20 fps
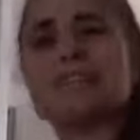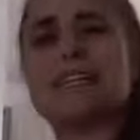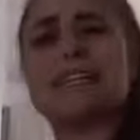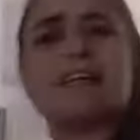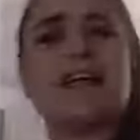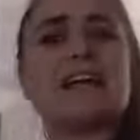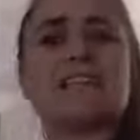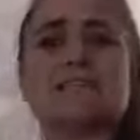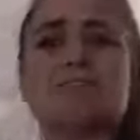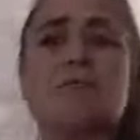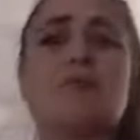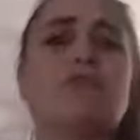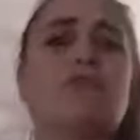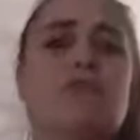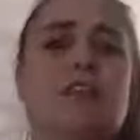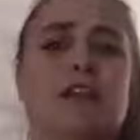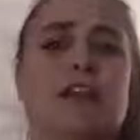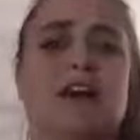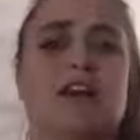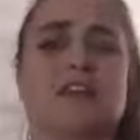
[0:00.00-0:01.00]
done that
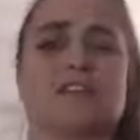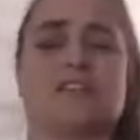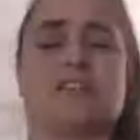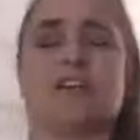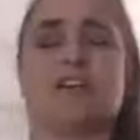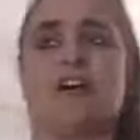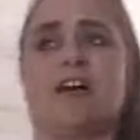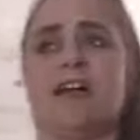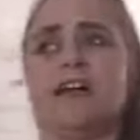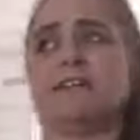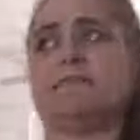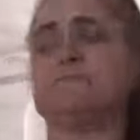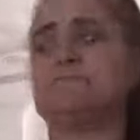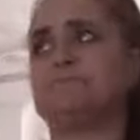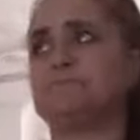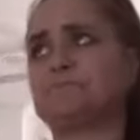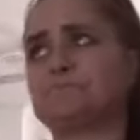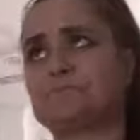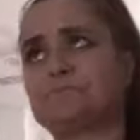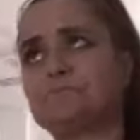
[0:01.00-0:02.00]
smoothie last night
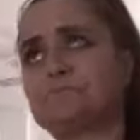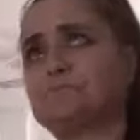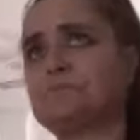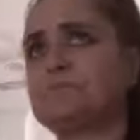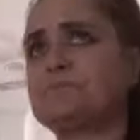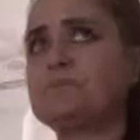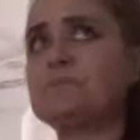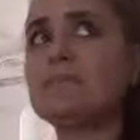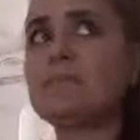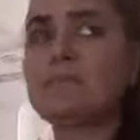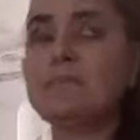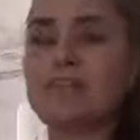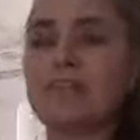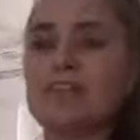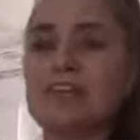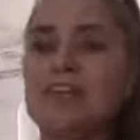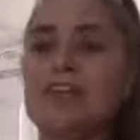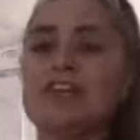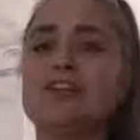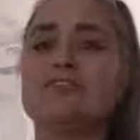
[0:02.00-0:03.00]

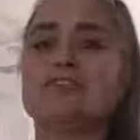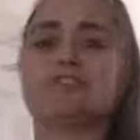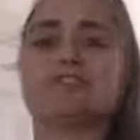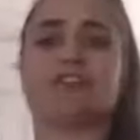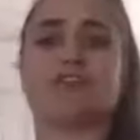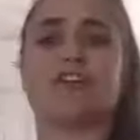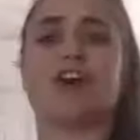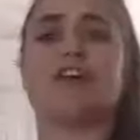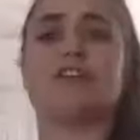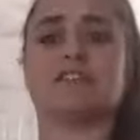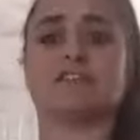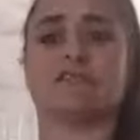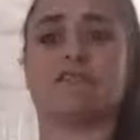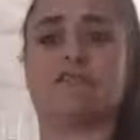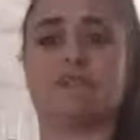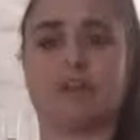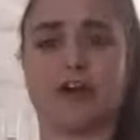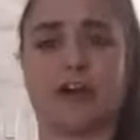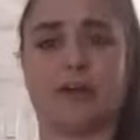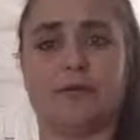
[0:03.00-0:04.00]
and I used the frozen
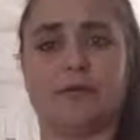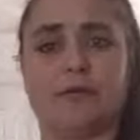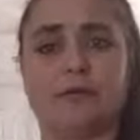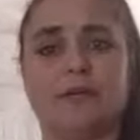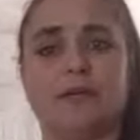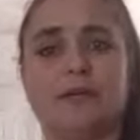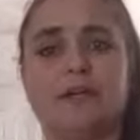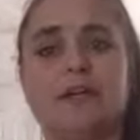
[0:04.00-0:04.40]
fruit,